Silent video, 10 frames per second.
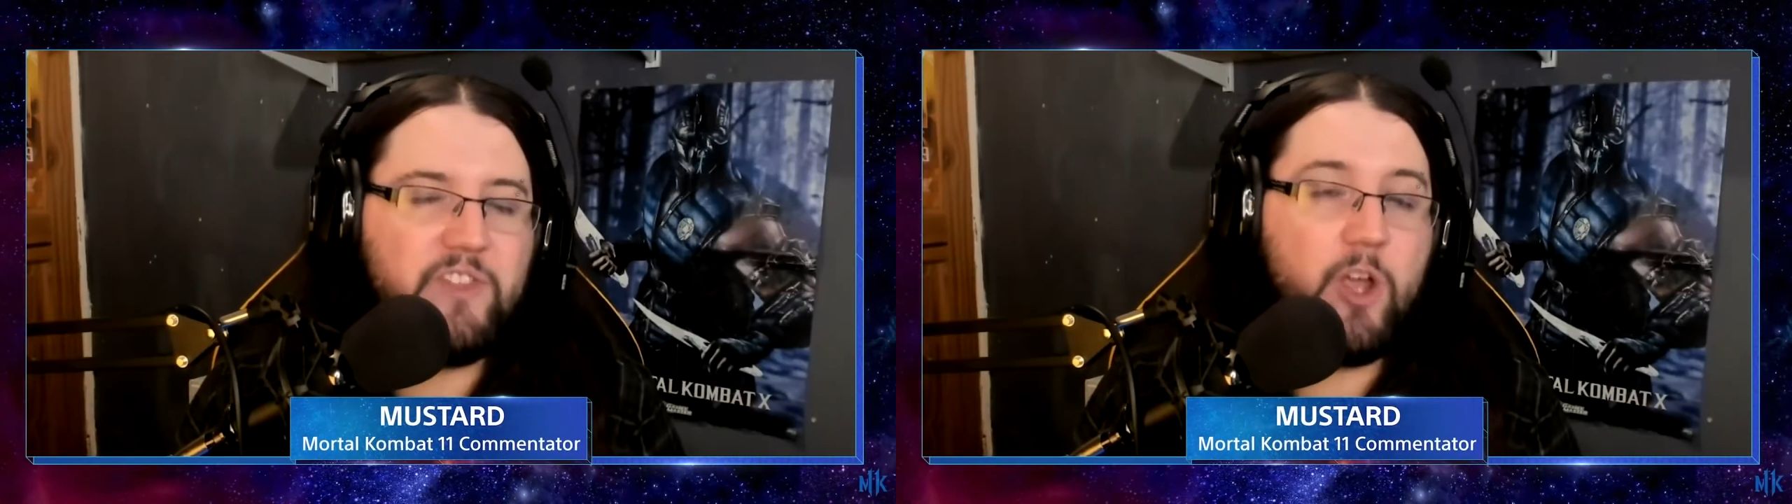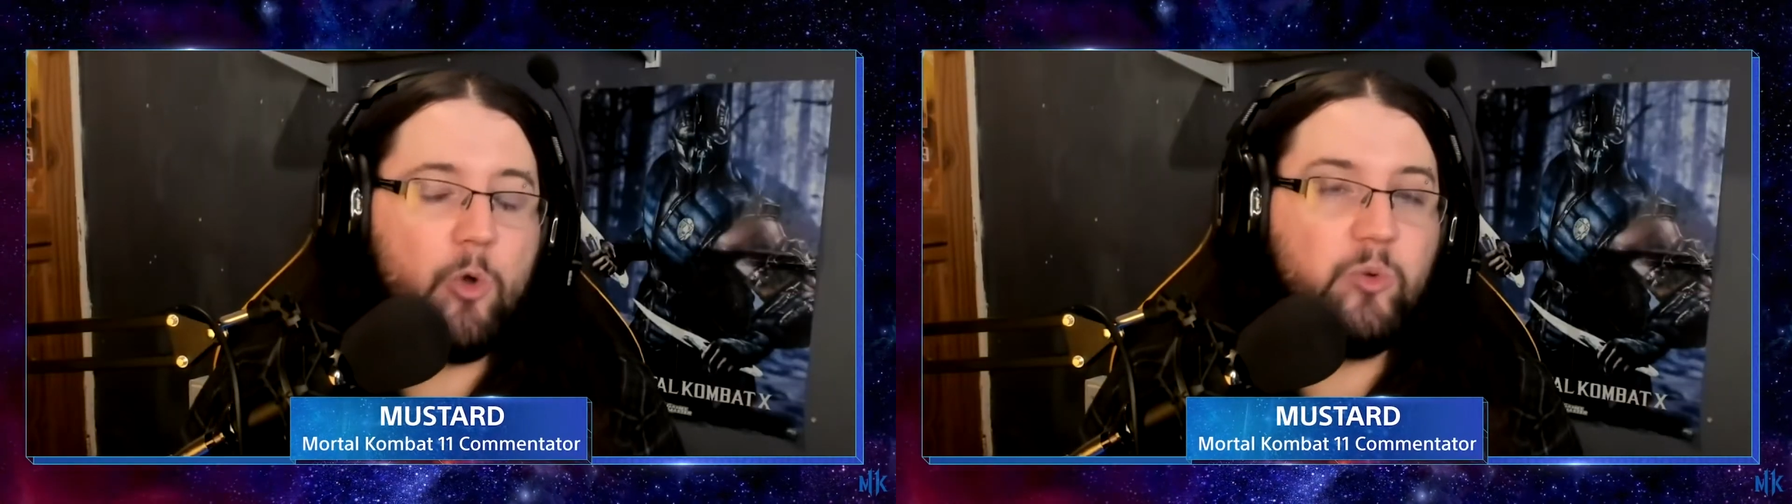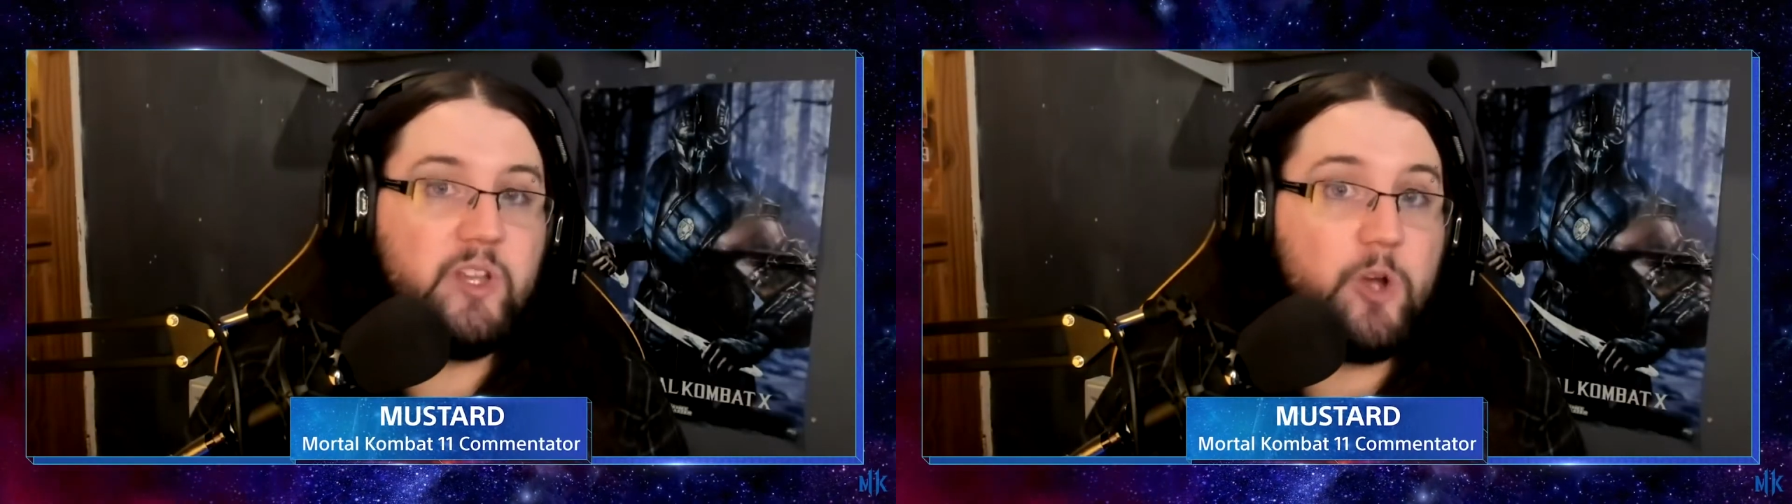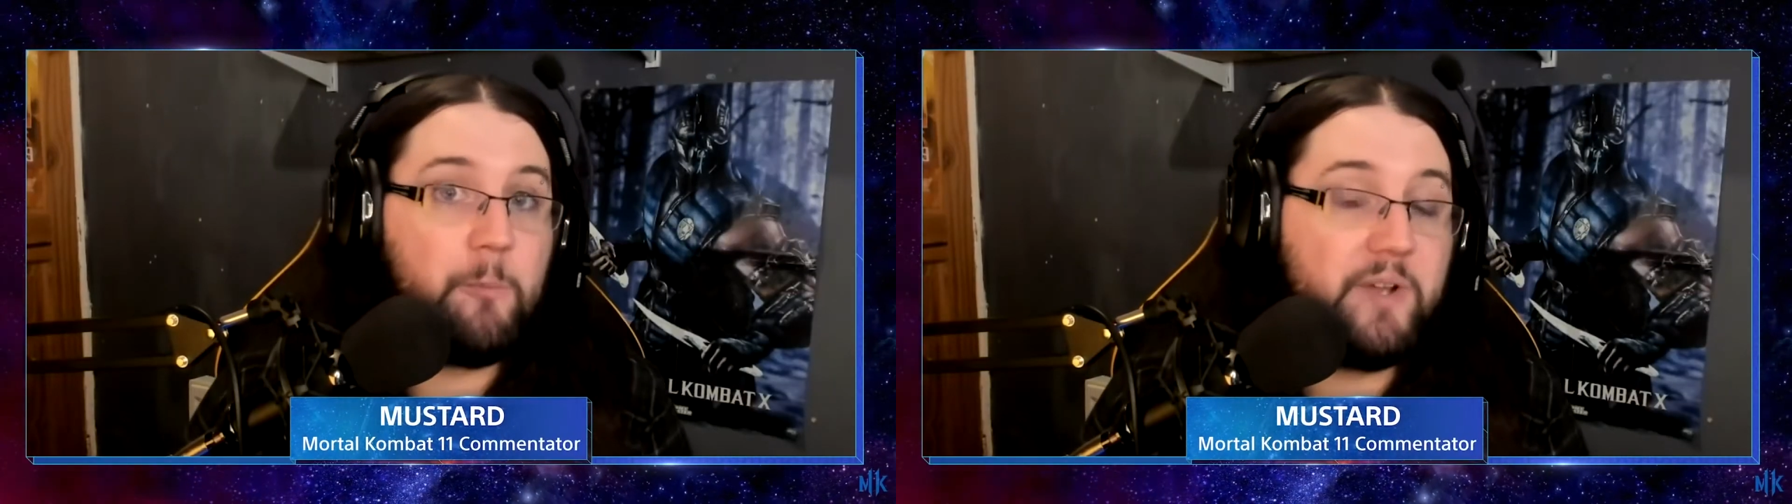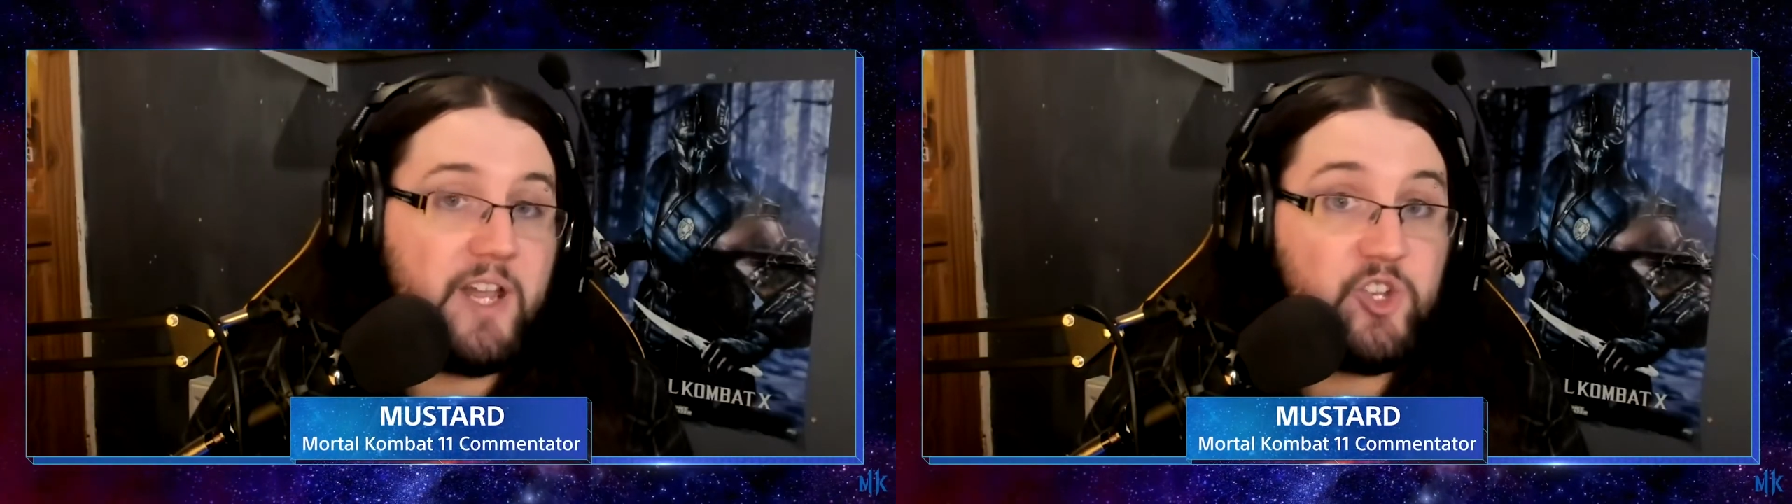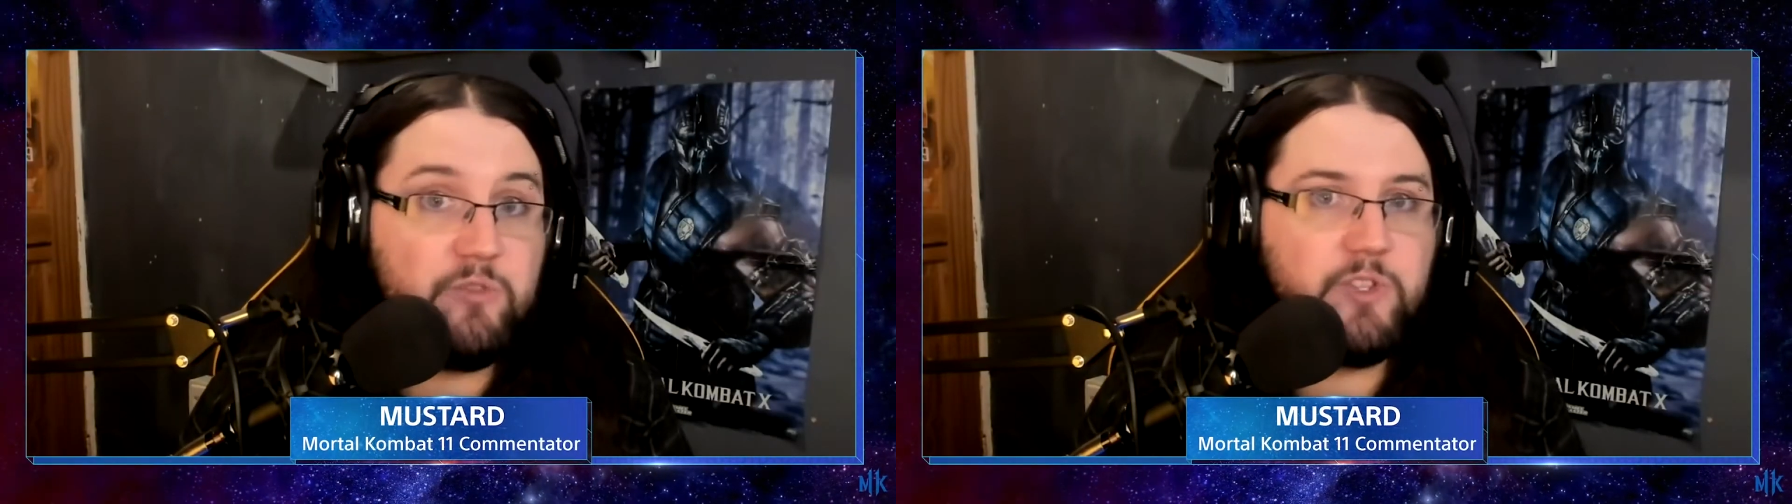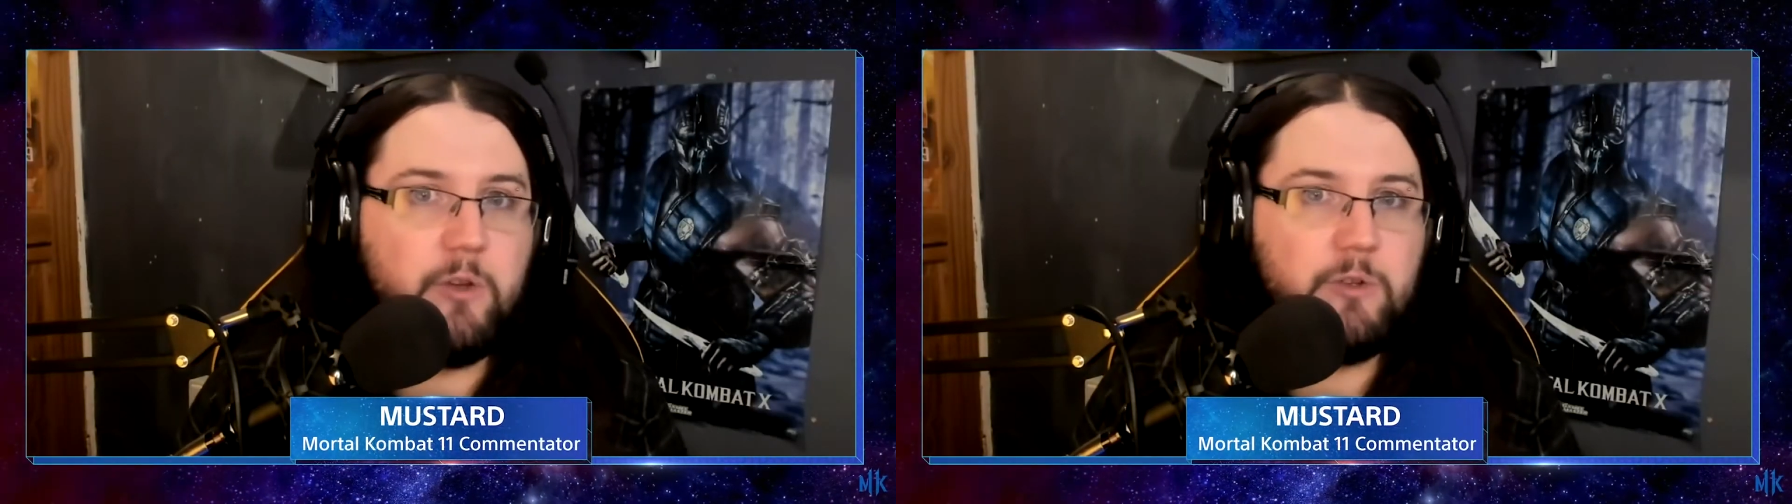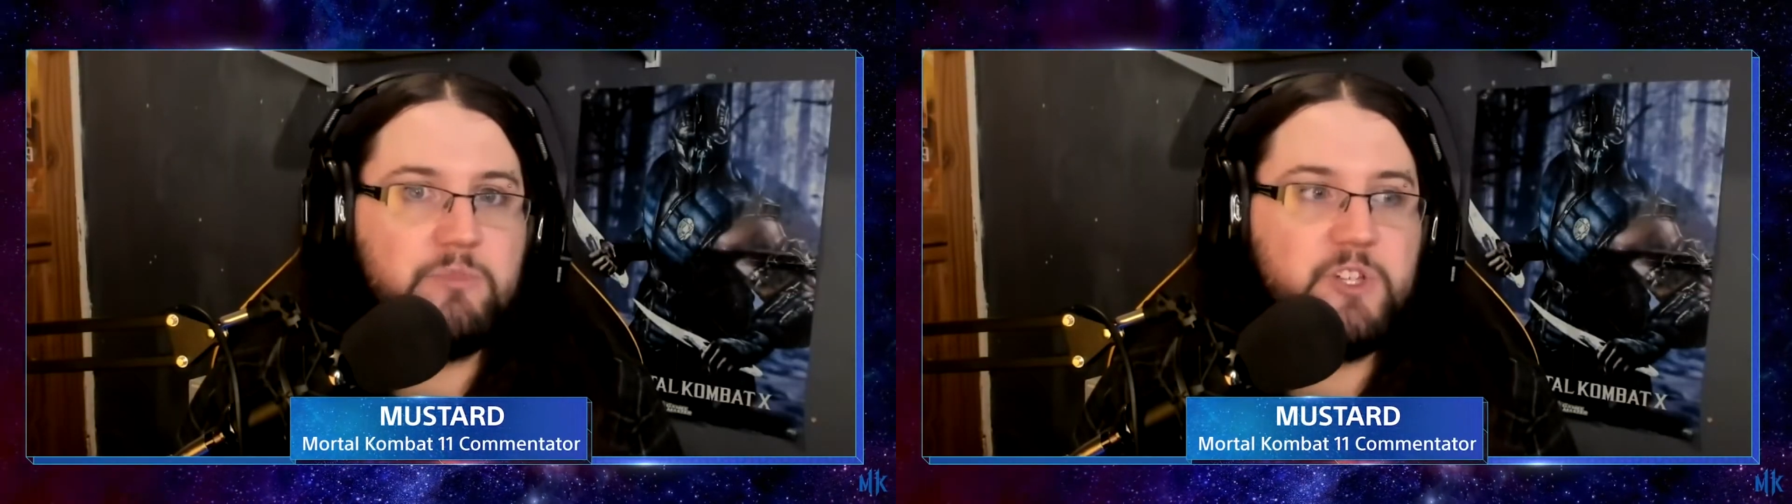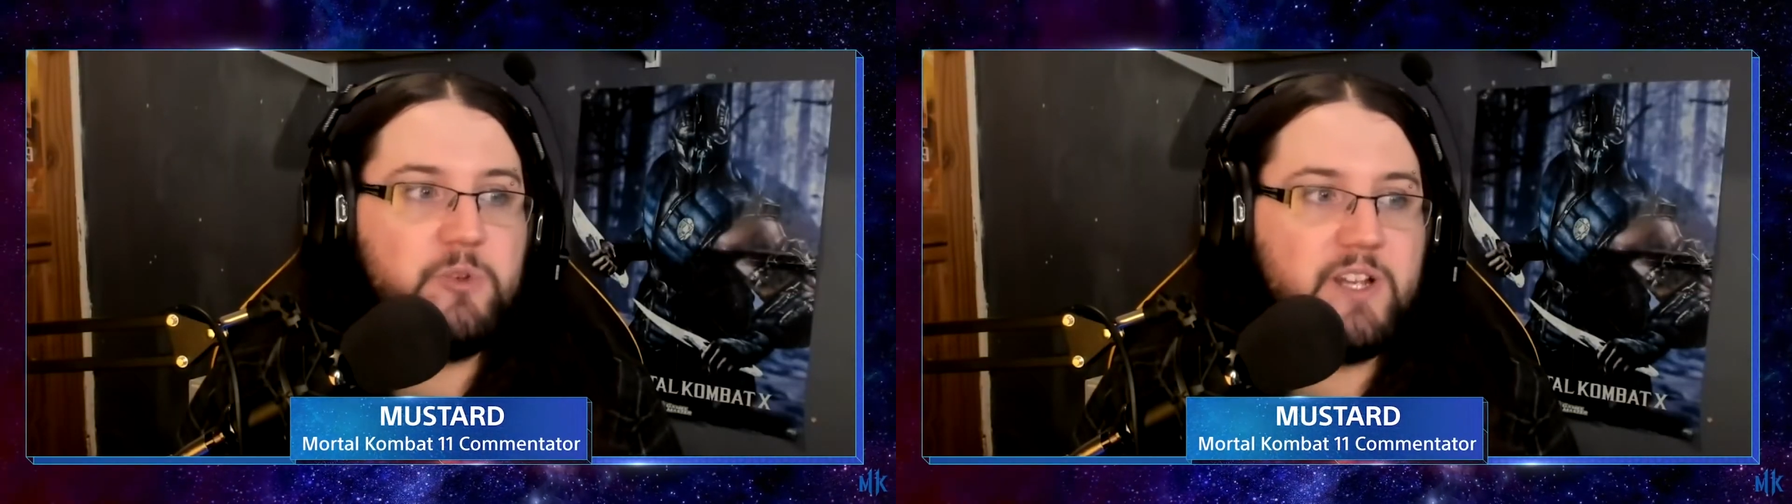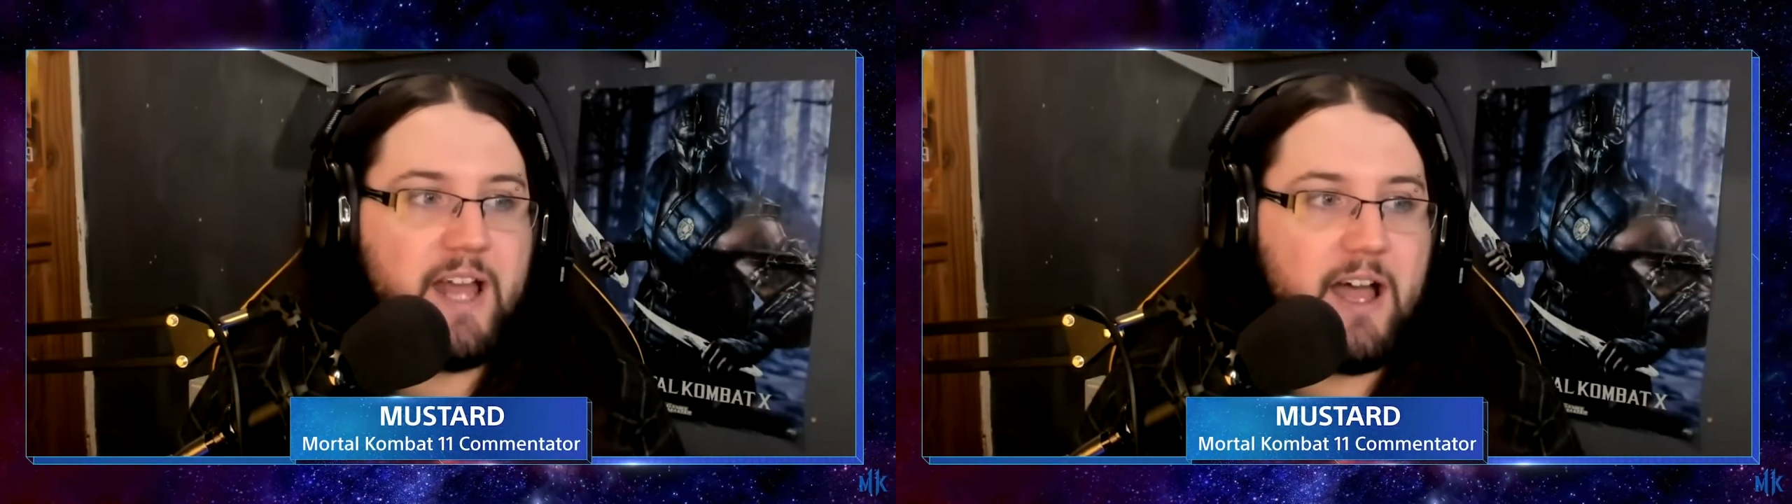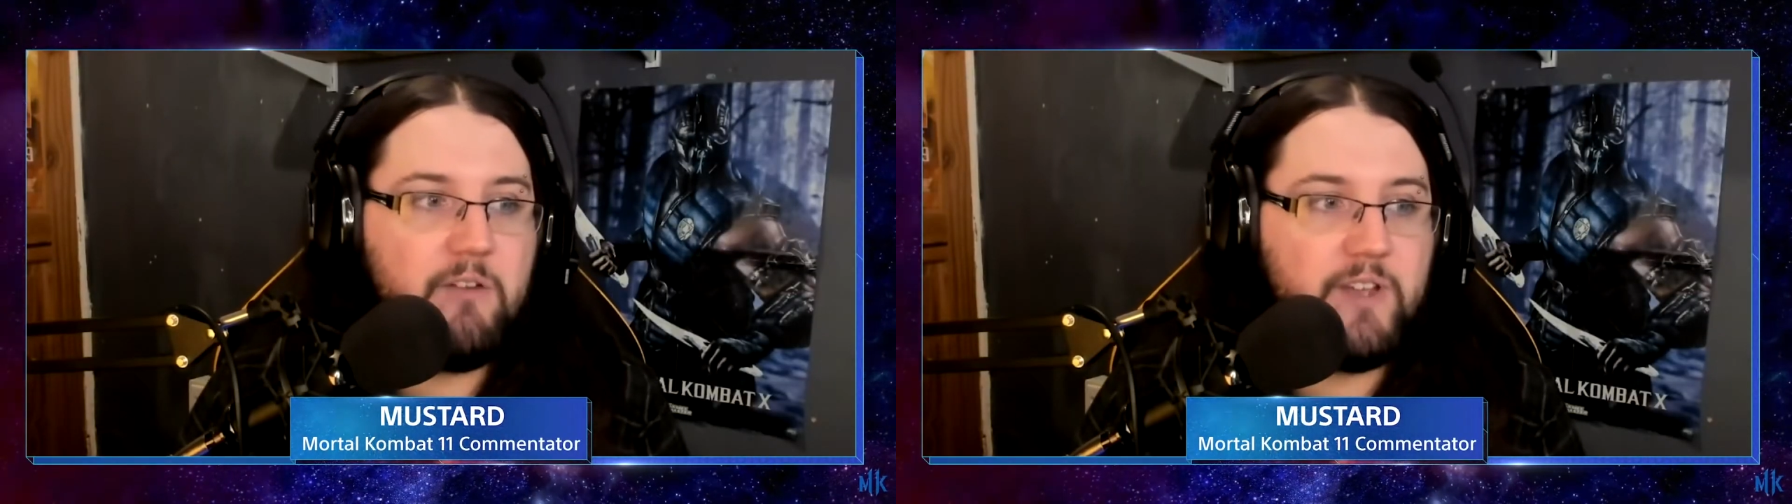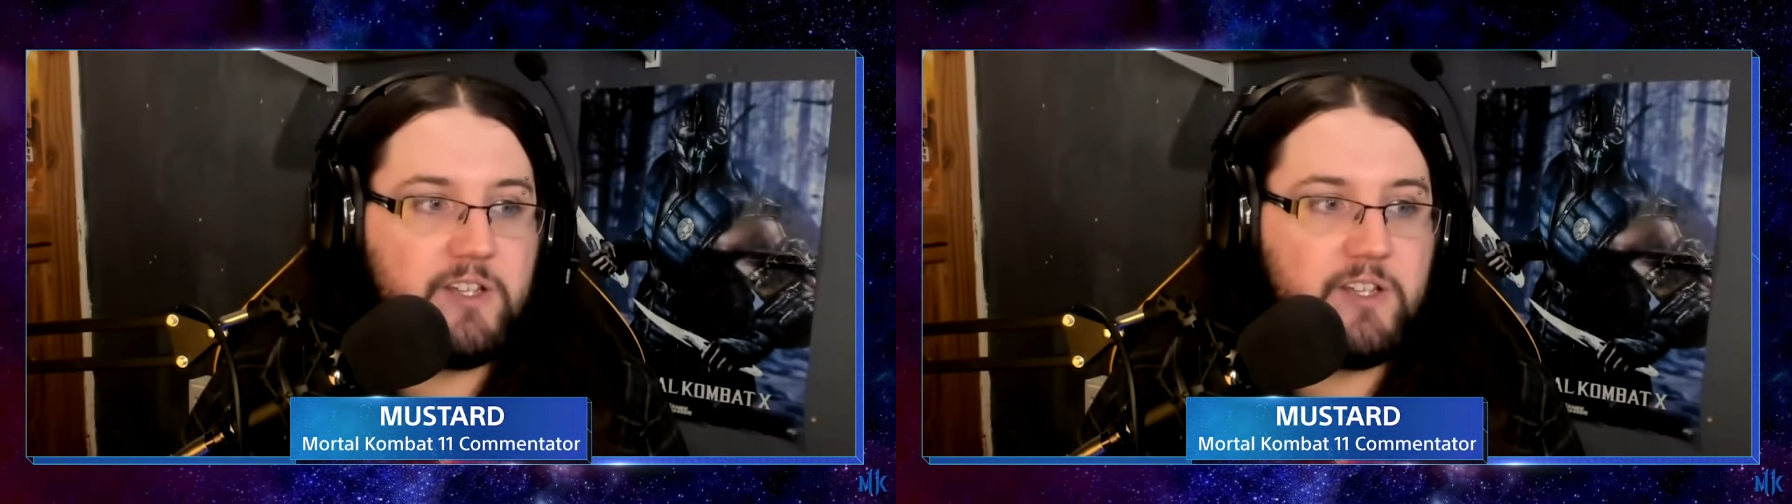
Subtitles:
the only combination of totems you can have